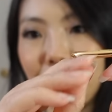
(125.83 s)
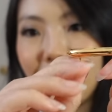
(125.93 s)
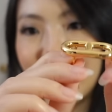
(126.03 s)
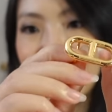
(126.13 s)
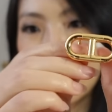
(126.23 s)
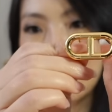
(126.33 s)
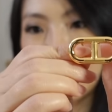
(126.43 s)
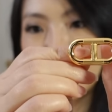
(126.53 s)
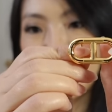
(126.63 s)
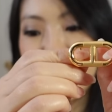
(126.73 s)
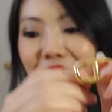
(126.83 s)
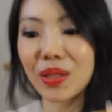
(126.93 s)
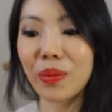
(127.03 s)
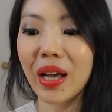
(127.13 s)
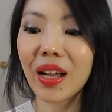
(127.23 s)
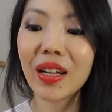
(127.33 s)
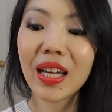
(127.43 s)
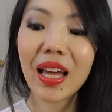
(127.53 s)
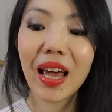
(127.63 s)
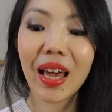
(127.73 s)
bought this one as well.
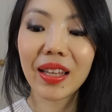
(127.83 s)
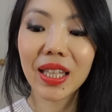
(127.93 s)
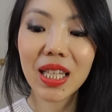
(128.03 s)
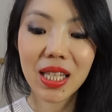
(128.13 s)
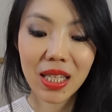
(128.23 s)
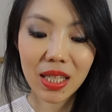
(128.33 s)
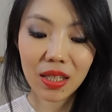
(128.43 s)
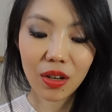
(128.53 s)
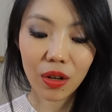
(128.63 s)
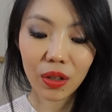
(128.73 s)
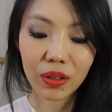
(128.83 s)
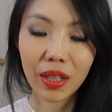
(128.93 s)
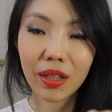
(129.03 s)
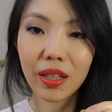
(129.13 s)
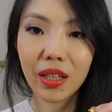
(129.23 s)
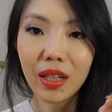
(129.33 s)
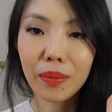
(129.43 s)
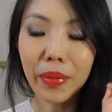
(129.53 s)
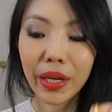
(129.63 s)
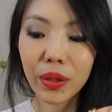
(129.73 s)
And this is called the
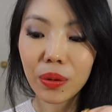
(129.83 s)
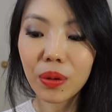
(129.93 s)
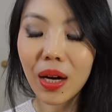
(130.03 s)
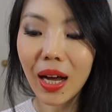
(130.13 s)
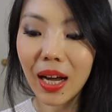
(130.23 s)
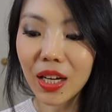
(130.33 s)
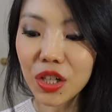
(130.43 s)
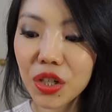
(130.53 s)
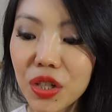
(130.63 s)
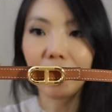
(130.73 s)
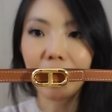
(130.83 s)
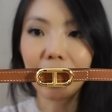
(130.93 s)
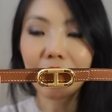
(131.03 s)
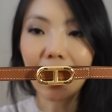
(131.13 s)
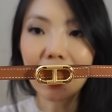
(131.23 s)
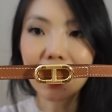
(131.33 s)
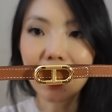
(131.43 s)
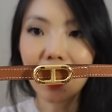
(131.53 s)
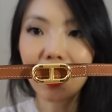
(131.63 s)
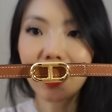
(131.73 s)
Maillon H, very
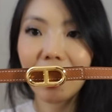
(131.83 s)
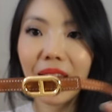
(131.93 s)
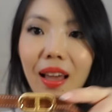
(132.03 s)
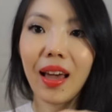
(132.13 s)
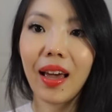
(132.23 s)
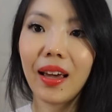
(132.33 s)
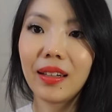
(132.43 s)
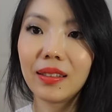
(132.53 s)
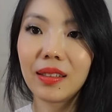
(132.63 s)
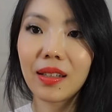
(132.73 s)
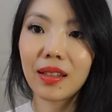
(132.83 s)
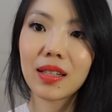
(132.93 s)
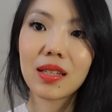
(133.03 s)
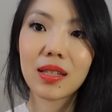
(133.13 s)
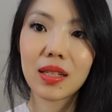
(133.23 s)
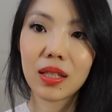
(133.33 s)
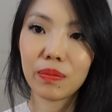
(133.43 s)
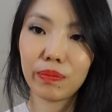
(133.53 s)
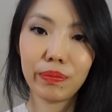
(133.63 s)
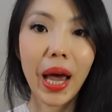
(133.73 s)
classic. And this
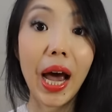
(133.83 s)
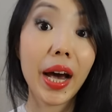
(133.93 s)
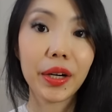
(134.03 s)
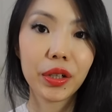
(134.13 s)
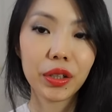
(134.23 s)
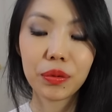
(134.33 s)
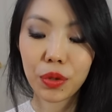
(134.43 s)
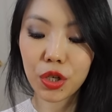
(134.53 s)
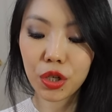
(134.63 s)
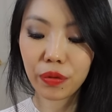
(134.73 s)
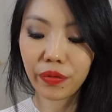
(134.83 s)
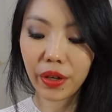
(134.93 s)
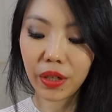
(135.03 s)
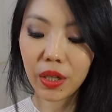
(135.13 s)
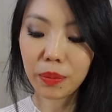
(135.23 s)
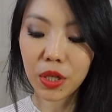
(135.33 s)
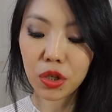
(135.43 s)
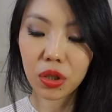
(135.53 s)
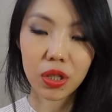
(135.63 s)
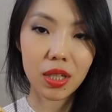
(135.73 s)
pattern which very
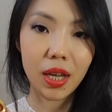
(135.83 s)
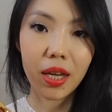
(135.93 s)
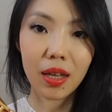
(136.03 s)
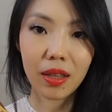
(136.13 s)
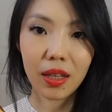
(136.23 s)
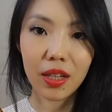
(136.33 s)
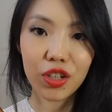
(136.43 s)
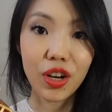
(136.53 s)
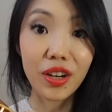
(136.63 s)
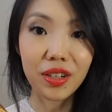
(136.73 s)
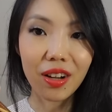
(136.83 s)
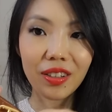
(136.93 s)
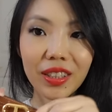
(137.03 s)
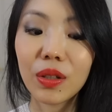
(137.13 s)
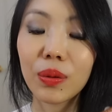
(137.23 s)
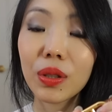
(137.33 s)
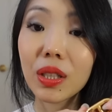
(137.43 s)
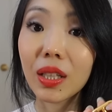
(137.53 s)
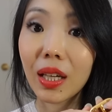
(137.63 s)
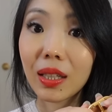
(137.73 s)
much looks like the Chaine d'Ancre. In order
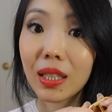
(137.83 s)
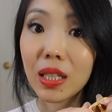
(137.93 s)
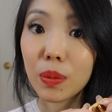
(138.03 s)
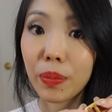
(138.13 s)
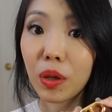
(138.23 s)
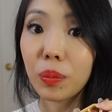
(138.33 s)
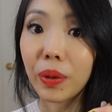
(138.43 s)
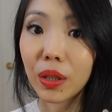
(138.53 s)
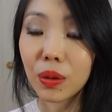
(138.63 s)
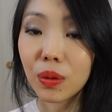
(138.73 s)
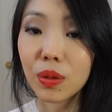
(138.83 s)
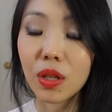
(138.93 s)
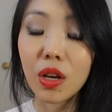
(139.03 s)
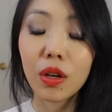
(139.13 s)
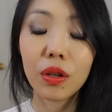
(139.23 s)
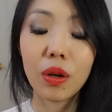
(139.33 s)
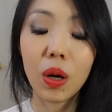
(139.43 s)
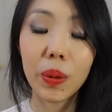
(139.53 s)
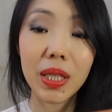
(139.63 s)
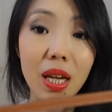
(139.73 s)
to get these belt buckles, you
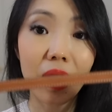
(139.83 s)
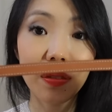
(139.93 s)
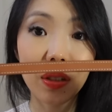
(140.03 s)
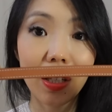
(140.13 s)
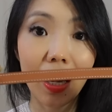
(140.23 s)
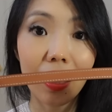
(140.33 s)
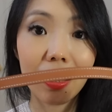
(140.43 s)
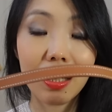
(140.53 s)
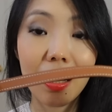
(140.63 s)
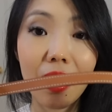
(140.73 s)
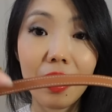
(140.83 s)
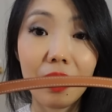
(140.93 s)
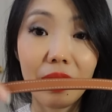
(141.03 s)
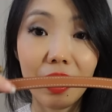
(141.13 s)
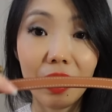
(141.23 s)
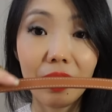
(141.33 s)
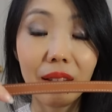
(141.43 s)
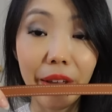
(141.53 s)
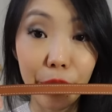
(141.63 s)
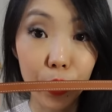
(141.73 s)
always have to get the
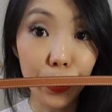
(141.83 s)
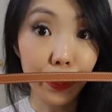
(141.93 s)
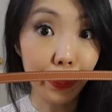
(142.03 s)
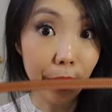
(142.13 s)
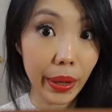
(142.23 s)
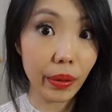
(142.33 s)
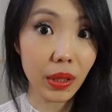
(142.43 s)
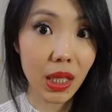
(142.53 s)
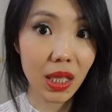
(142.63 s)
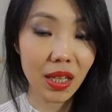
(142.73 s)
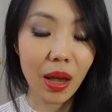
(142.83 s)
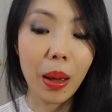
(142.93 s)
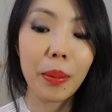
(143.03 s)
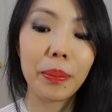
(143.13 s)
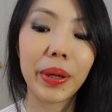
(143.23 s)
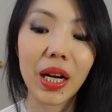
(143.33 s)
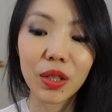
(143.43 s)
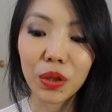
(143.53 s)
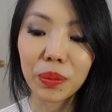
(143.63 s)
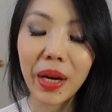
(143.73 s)
leather belts, but I
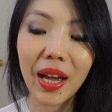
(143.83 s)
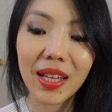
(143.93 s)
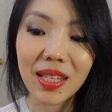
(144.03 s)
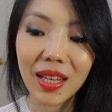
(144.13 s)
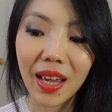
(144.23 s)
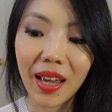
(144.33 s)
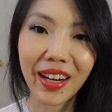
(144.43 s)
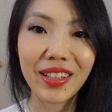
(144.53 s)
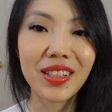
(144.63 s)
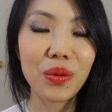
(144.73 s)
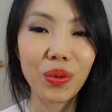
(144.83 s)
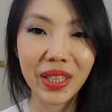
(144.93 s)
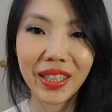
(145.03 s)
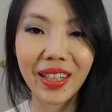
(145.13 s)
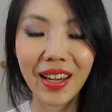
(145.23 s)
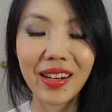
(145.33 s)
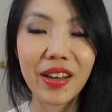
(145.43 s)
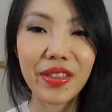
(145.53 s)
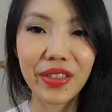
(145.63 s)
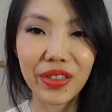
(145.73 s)
told my SA I didn't want to get
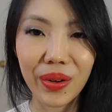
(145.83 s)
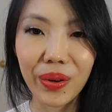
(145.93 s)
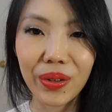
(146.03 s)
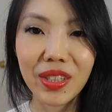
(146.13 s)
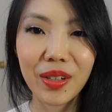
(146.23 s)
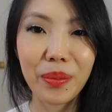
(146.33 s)
a third